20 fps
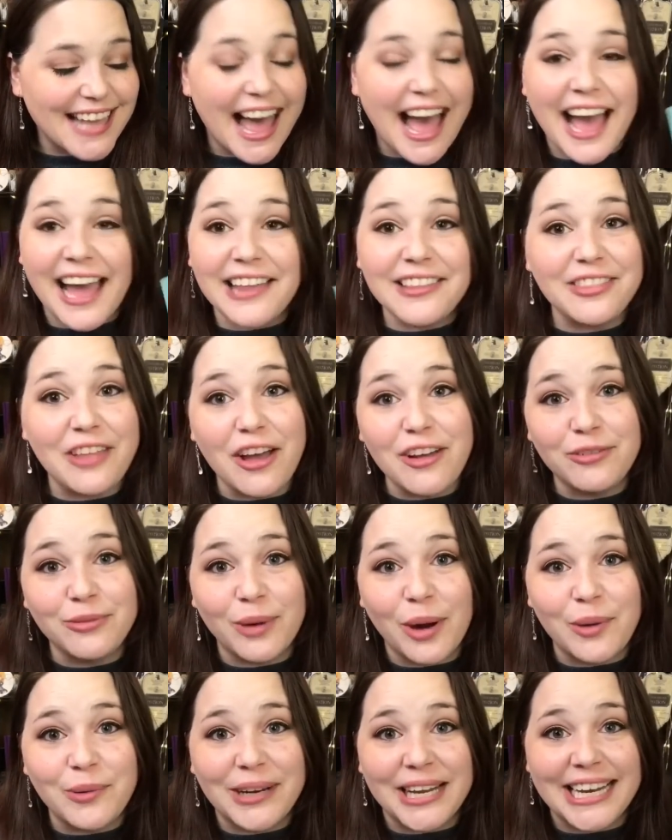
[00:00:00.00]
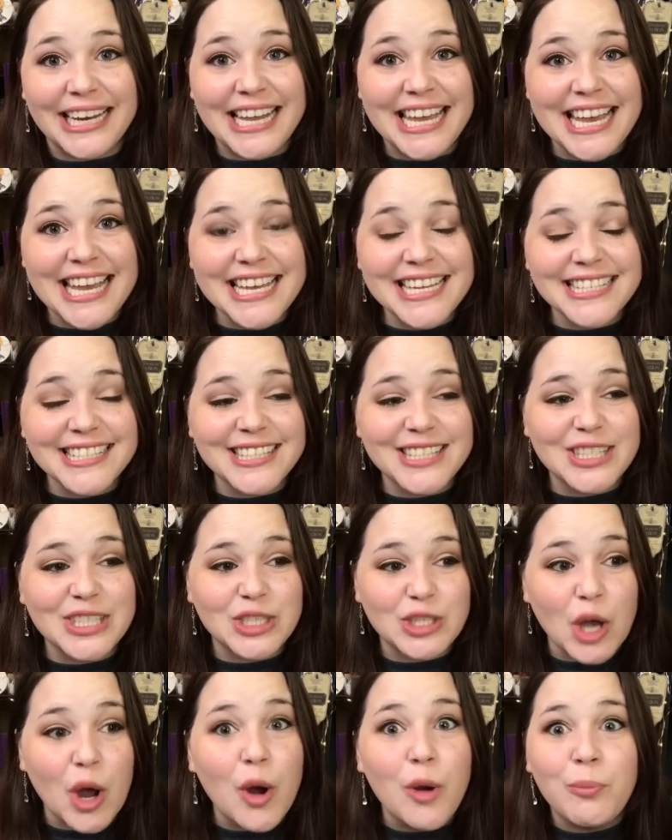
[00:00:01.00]
I love Ronan. He is
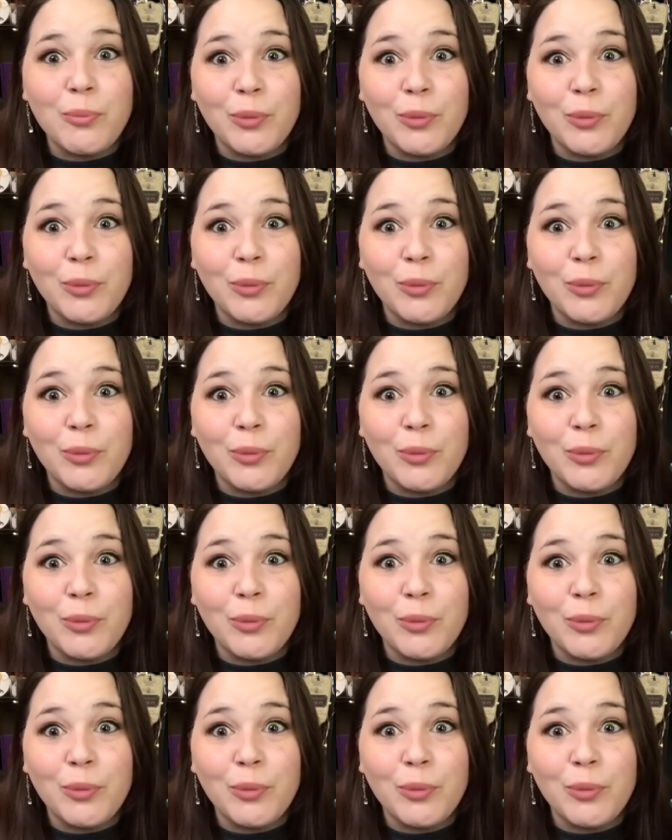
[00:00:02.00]
so